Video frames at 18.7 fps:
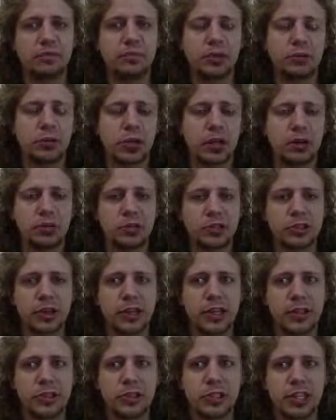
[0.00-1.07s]
but we'll always call
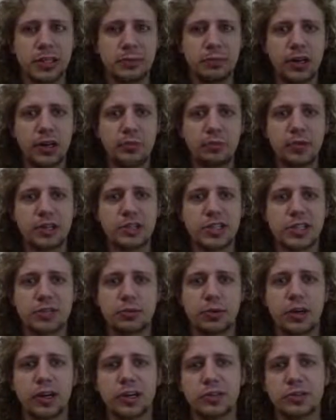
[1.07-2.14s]
it the D pawn because that's
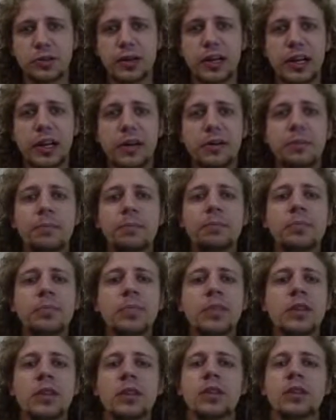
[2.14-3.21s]
where it is right now,
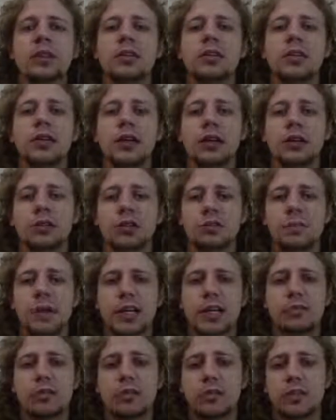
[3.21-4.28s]

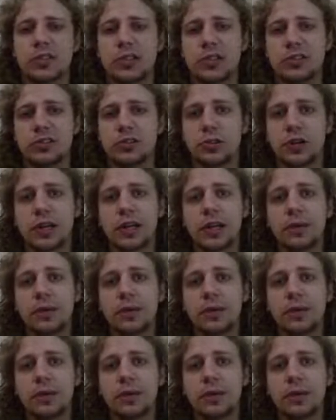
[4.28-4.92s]
irrespective of its history.